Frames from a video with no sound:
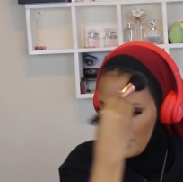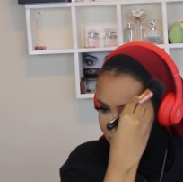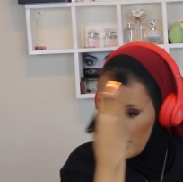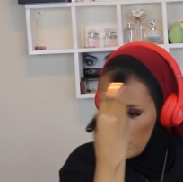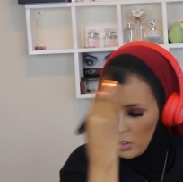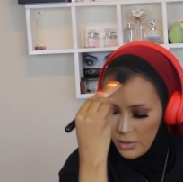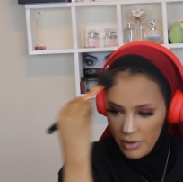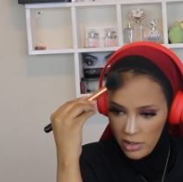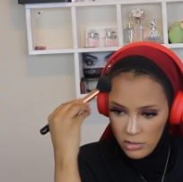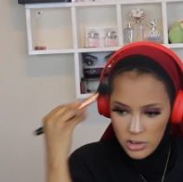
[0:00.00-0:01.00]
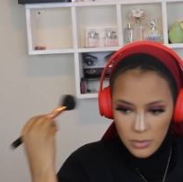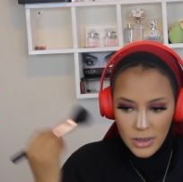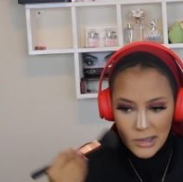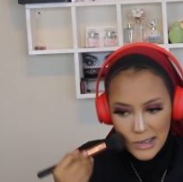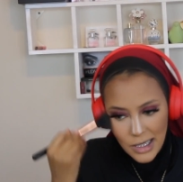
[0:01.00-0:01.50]
I feel like all the big
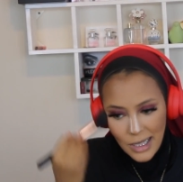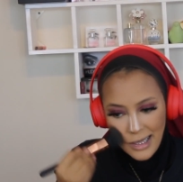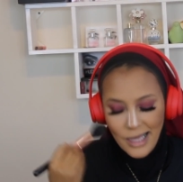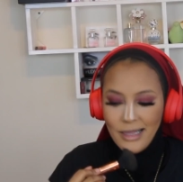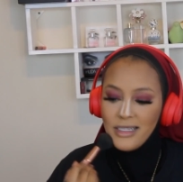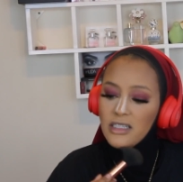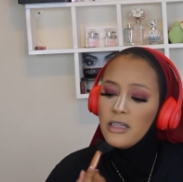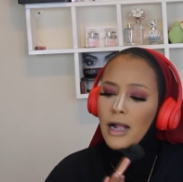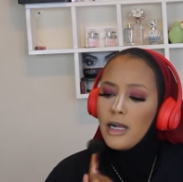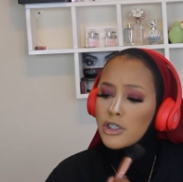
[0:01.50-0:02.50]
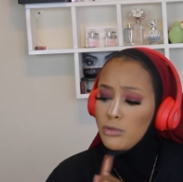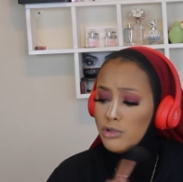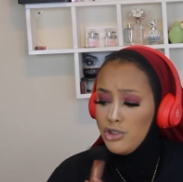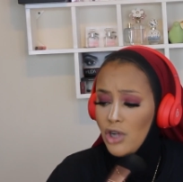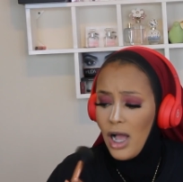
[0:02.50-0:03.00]
YouTubers, like, this is their
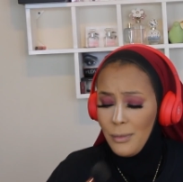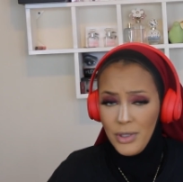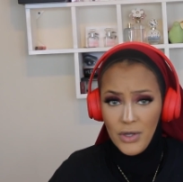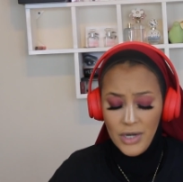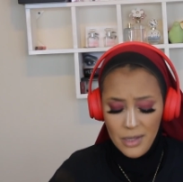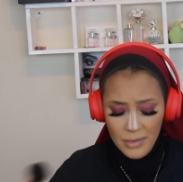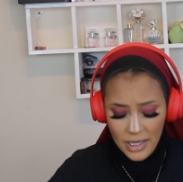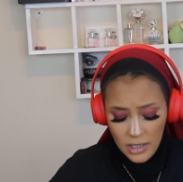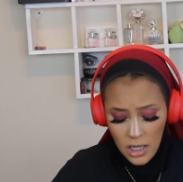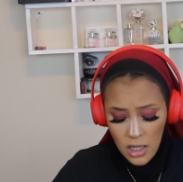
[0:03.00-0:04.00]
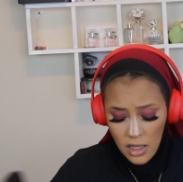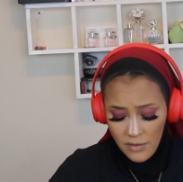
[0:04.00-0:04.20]
actual job, you know what I mean?